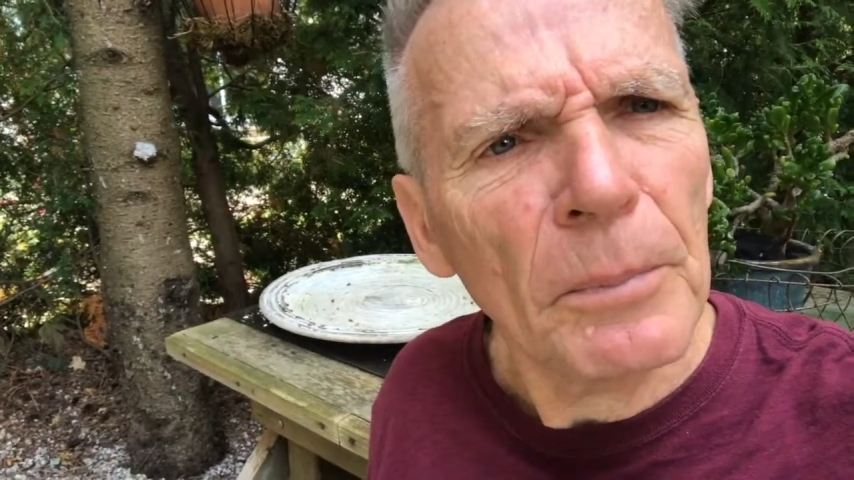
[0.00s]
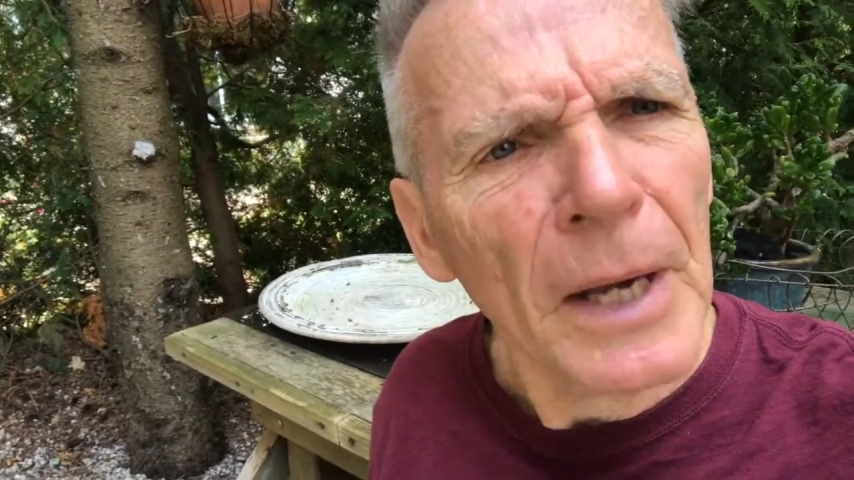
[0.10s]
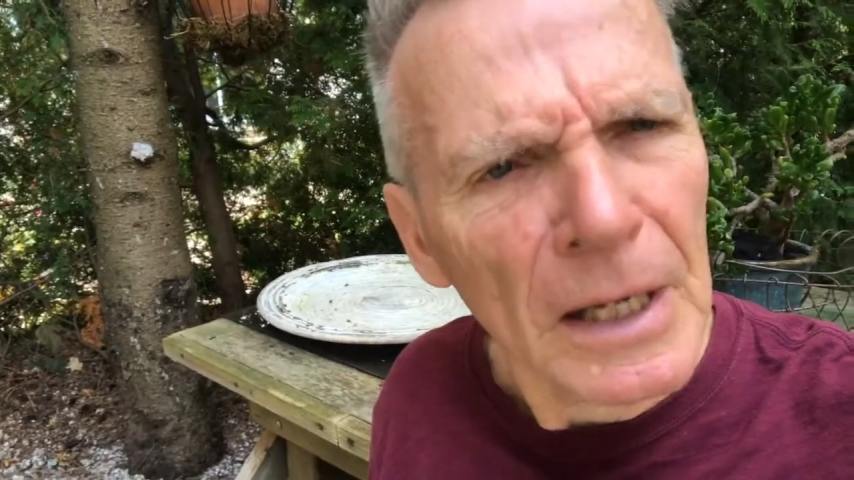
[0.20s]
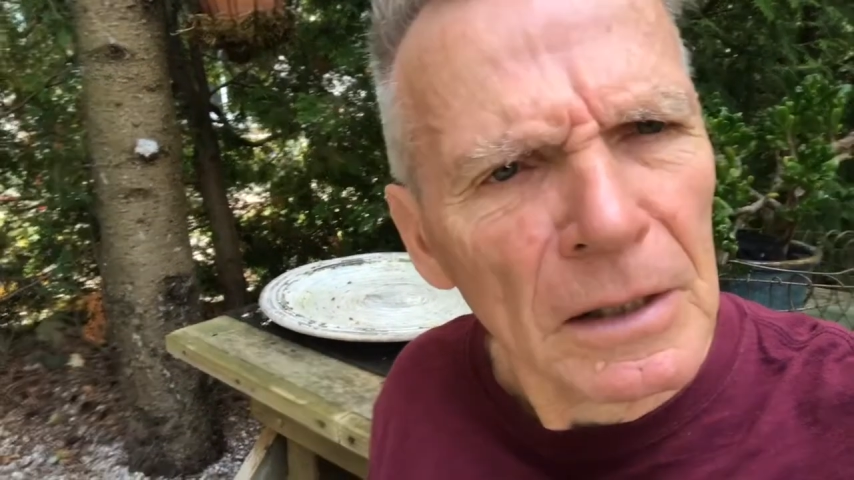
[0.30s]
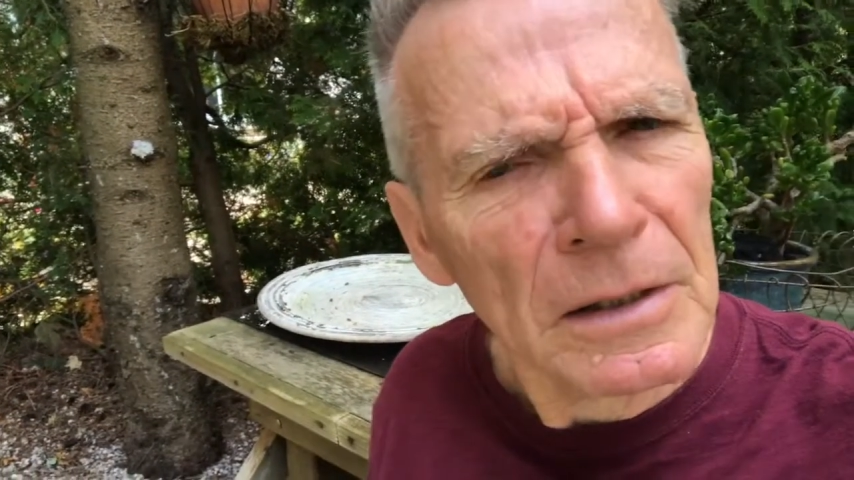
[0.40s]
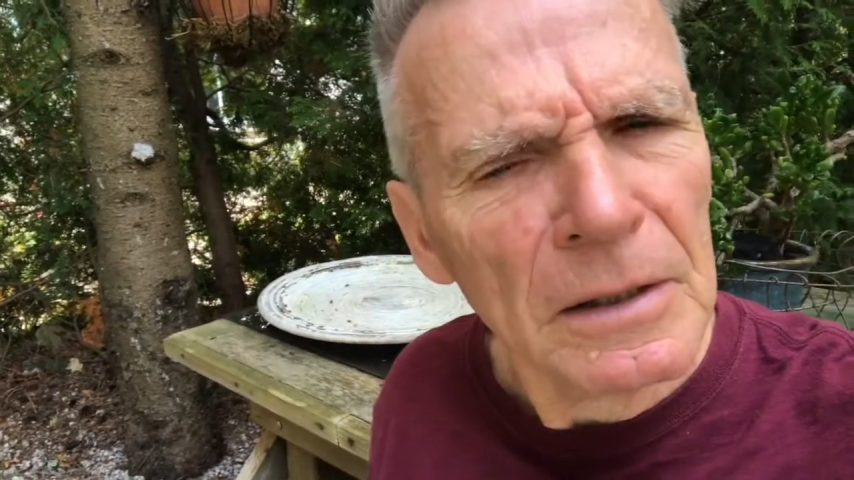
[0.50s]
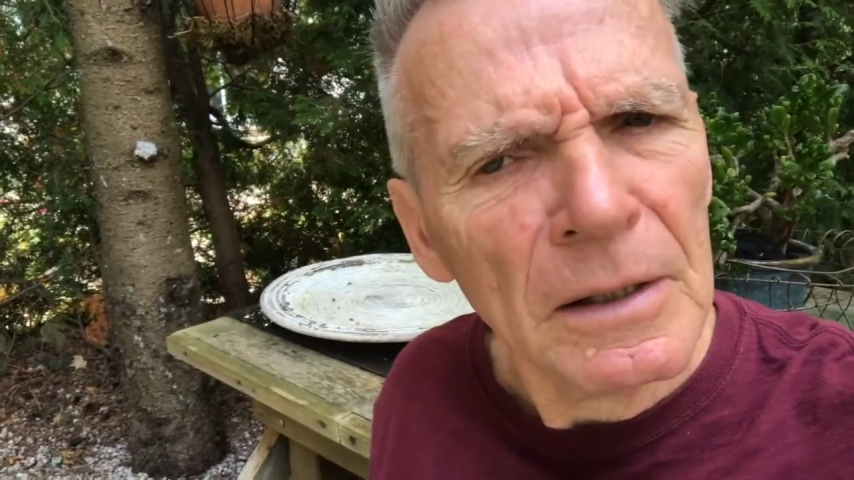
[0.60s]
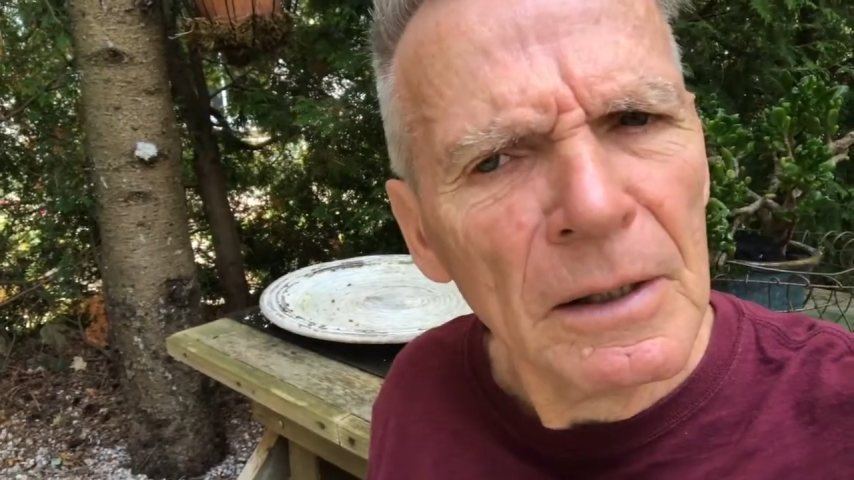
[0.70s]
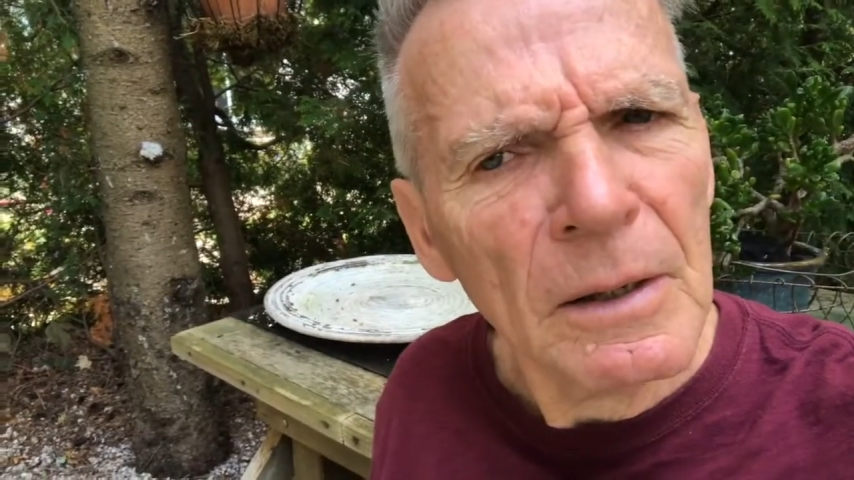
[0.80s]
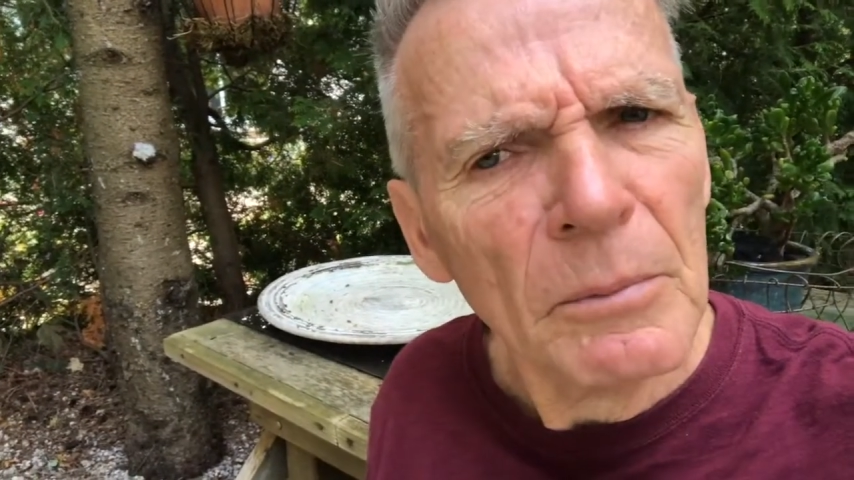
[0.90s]
pickled
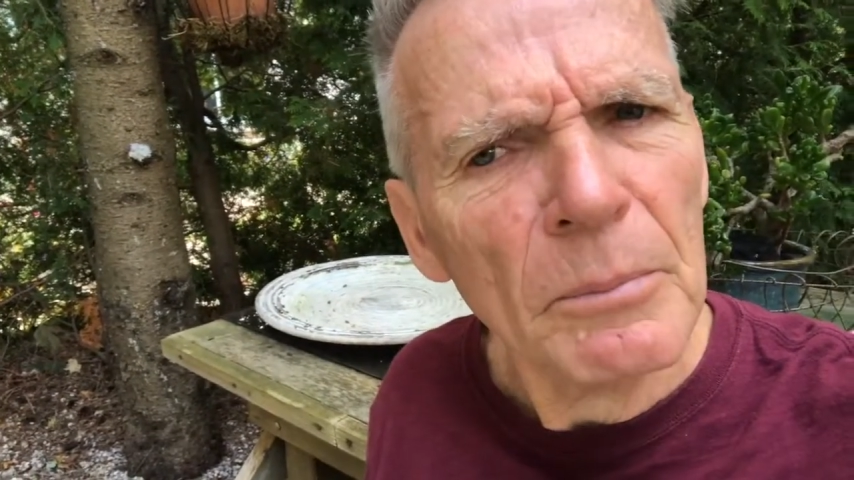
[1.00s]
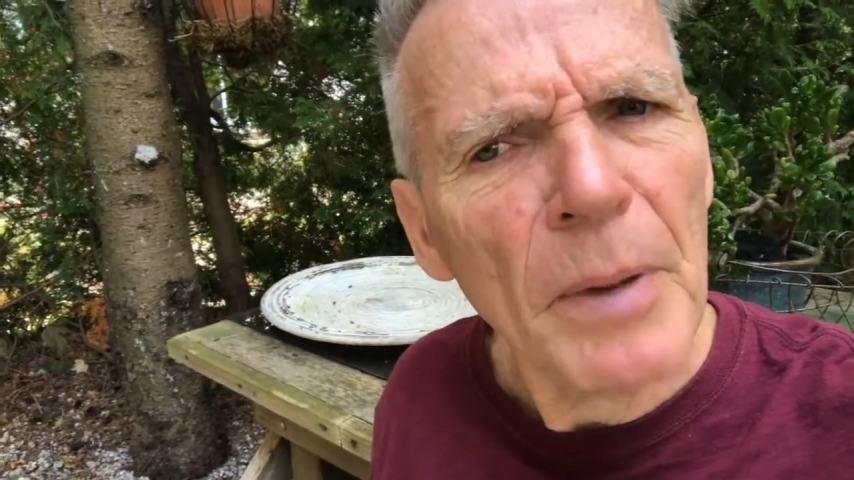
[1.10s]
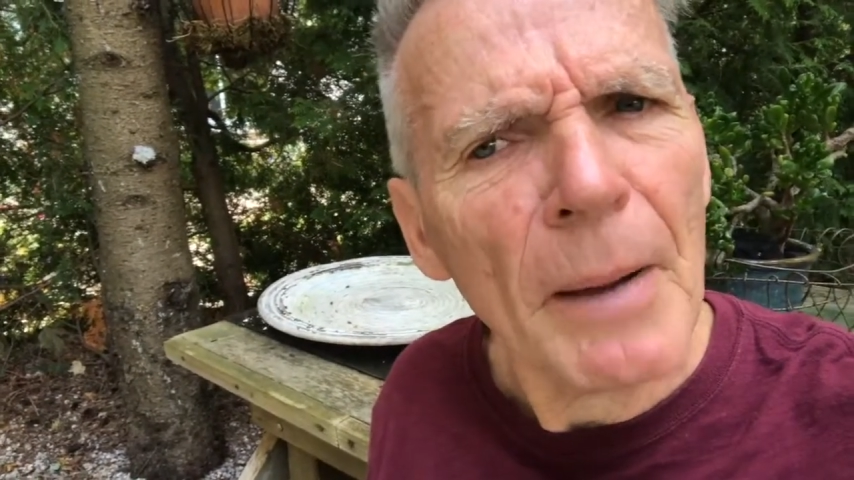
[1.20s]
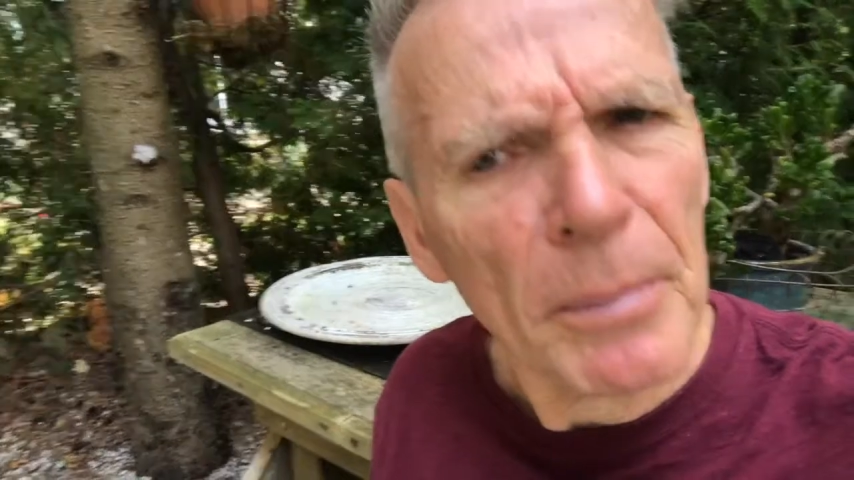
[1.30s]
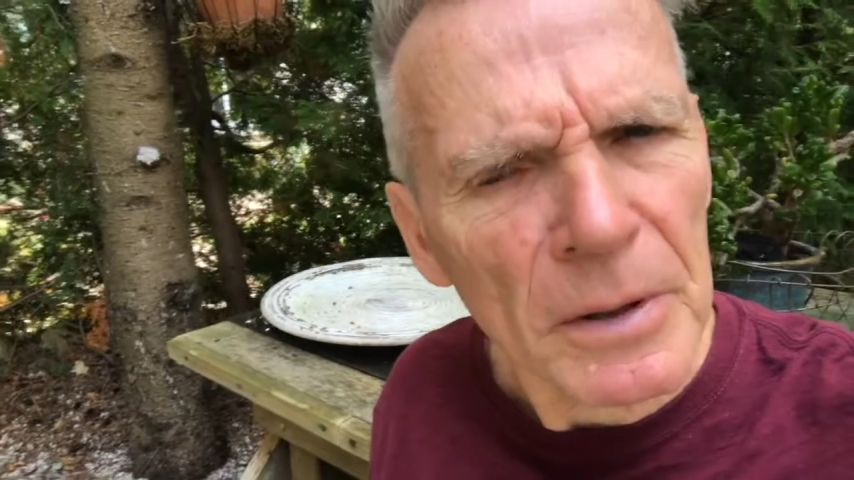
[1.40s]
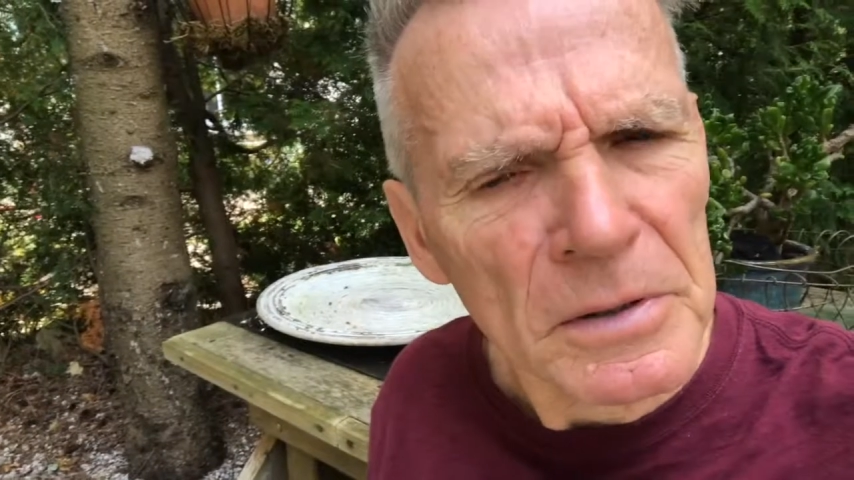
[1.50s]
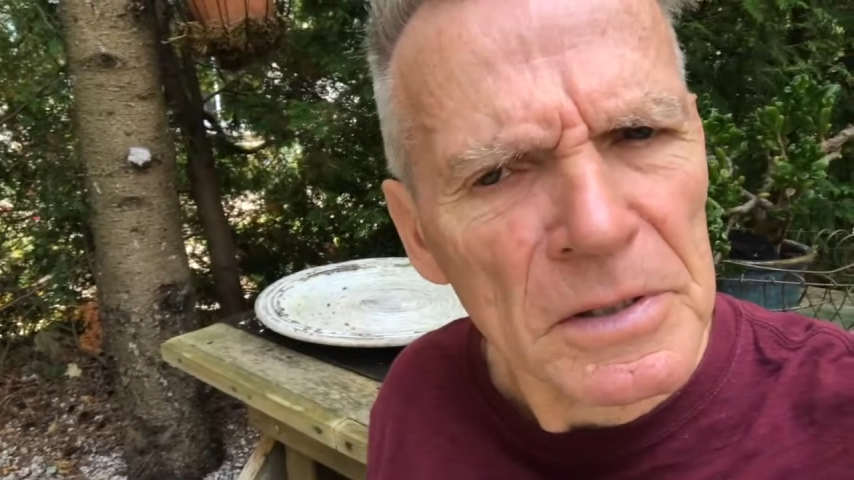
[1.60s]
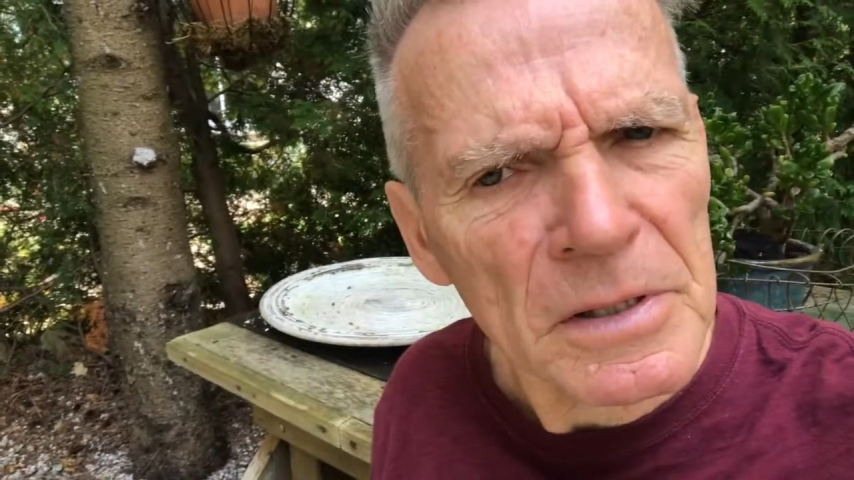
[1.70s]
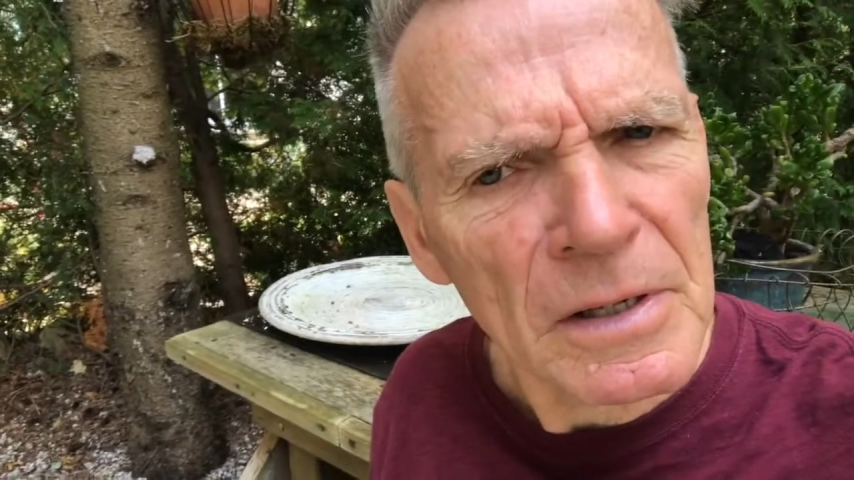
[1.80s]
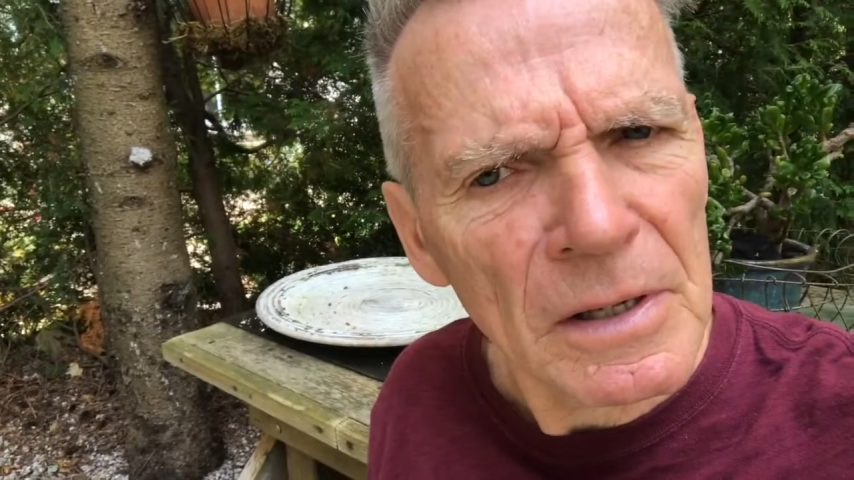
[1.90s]

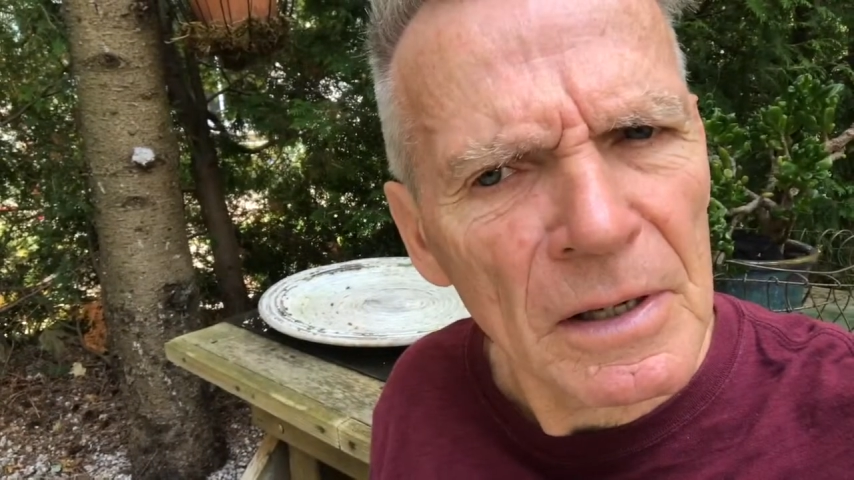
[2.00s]
peppers.